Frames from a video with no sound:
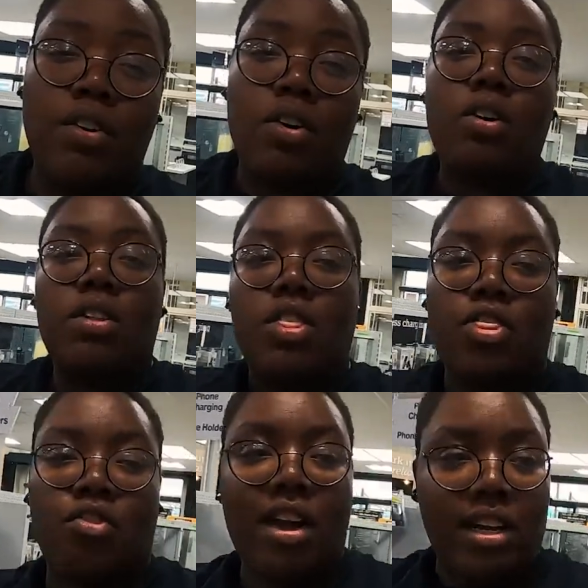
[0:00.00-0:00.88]
for
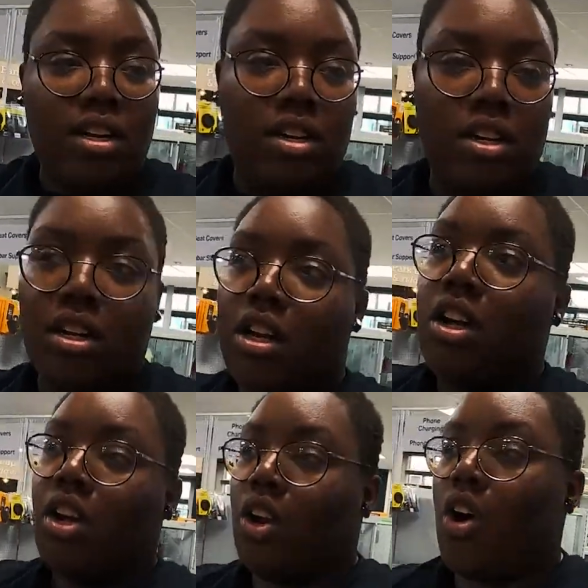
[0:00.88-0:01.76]
thread
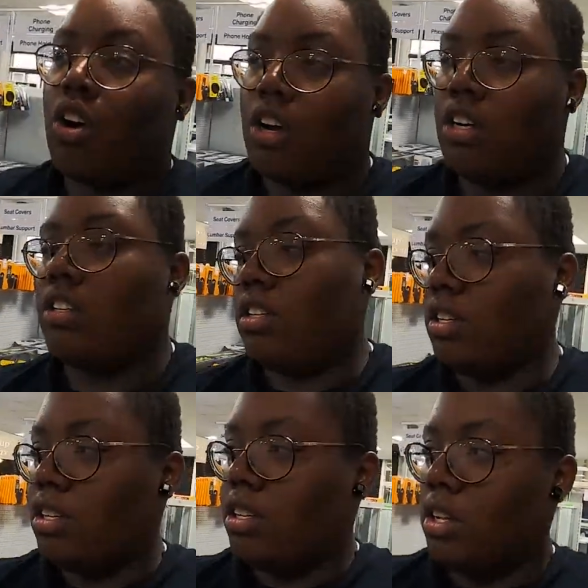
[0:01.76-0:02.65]
lock.
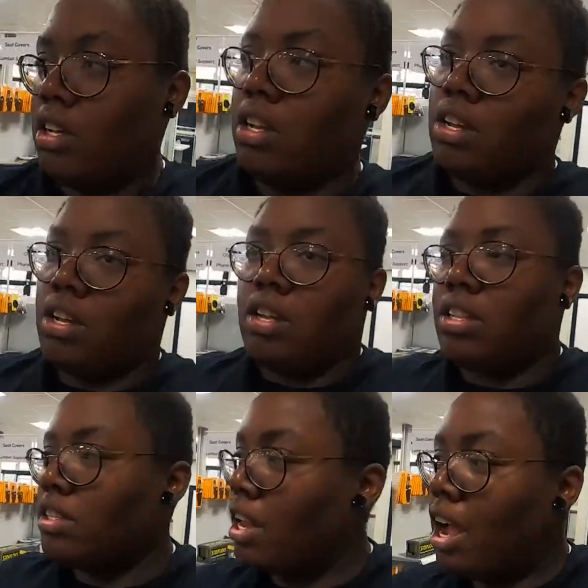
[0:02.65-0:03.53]

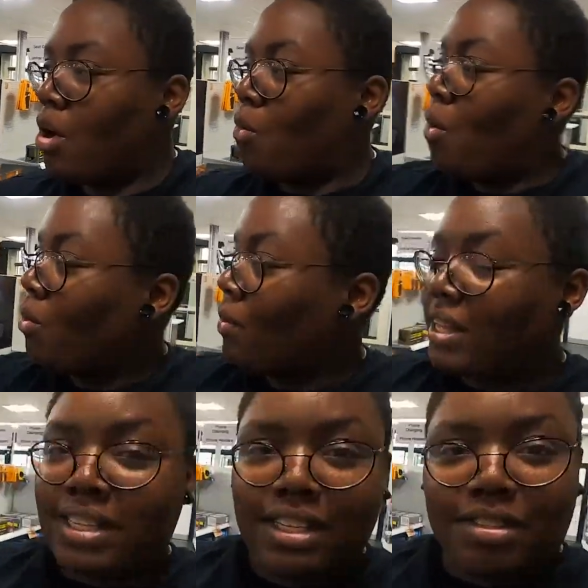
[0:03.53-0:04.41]
There's like a
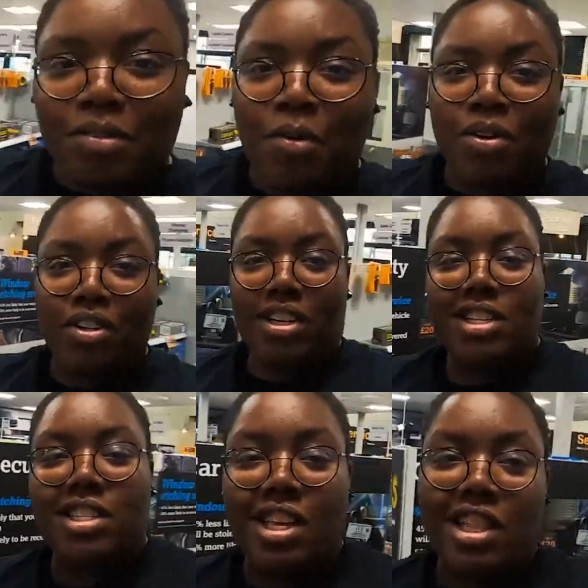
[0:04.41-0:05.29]
one-way system going on. Can
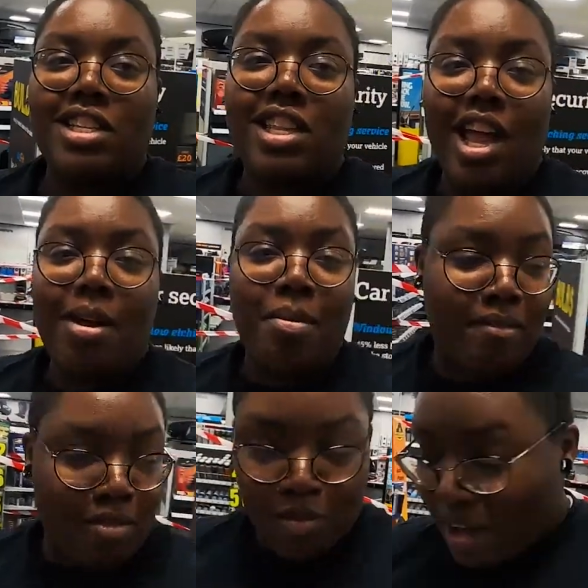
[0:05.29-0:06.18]
you see? There's tape
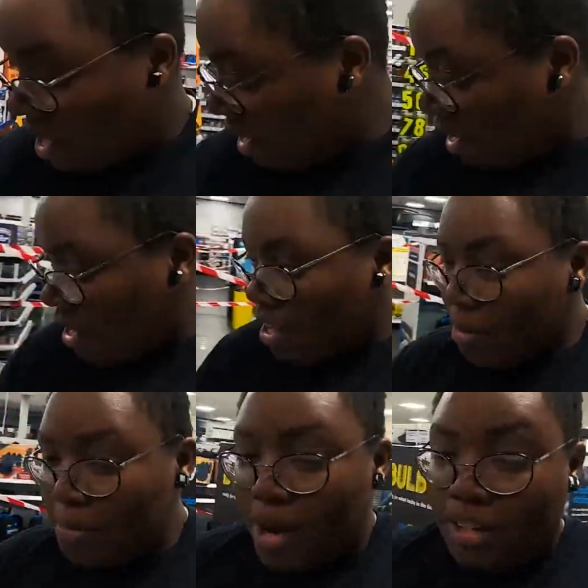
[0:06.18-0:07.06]
everywhere,
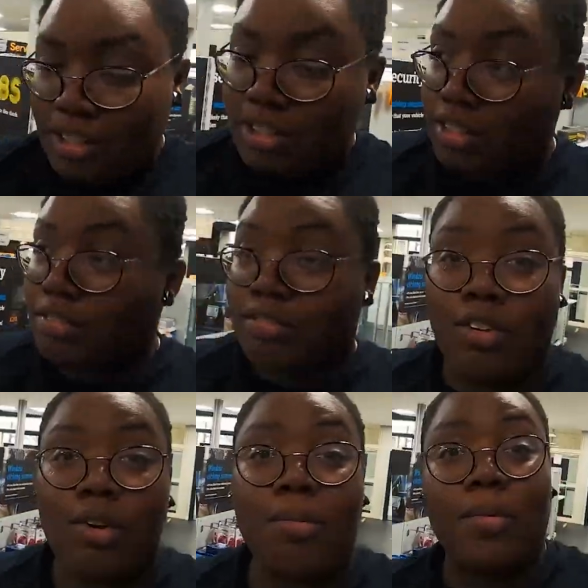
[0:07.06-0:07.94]
markings on the
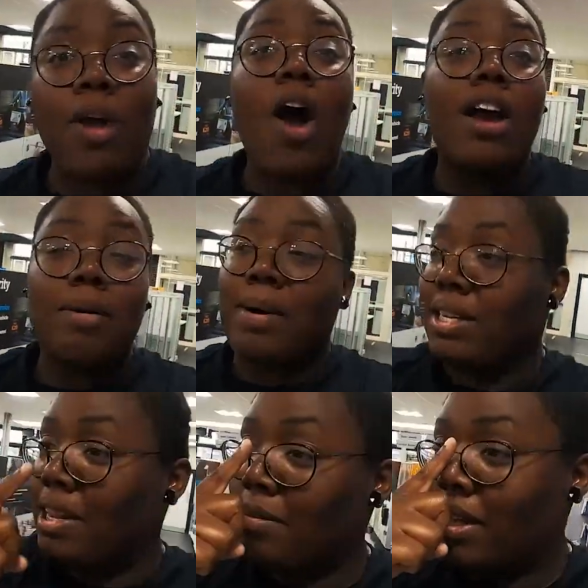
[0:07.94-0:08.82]
floor, but we are in a
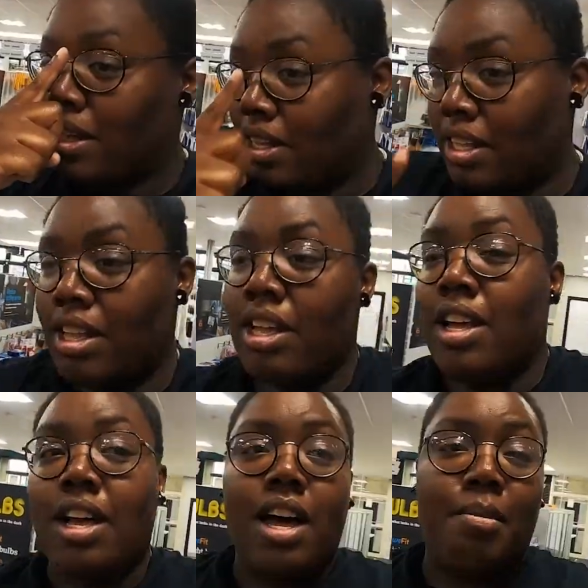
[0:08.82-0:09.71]
pandemic.
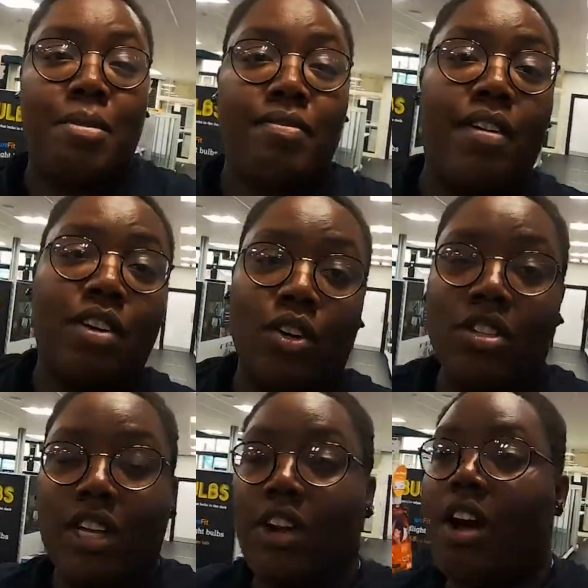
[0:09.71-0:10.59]
I'm being very
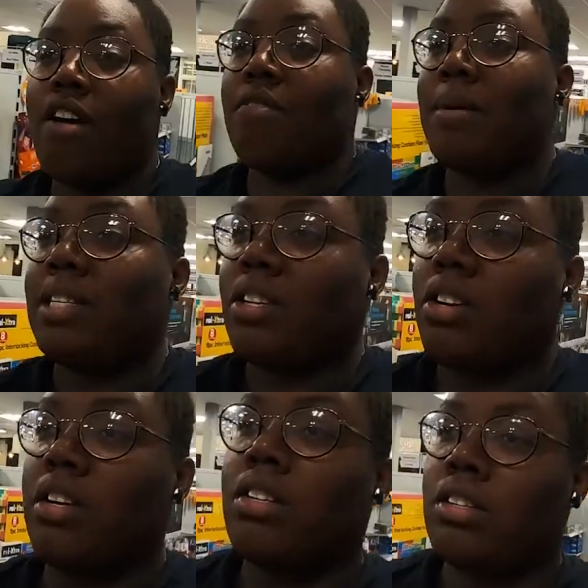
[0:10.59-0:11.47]
naughty. I don't have a mask
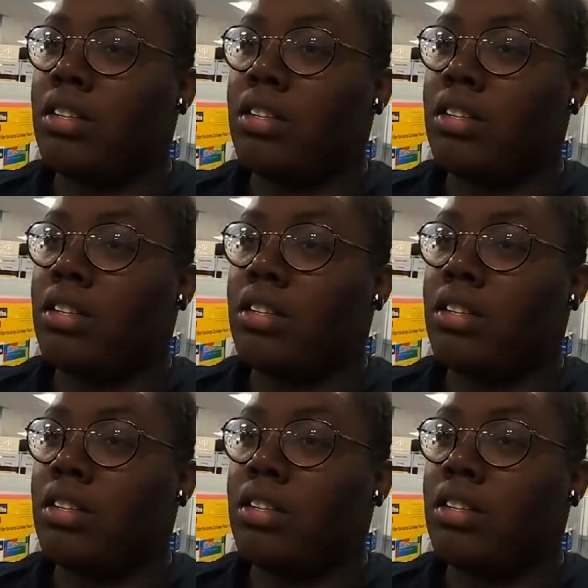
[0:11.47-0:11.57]
on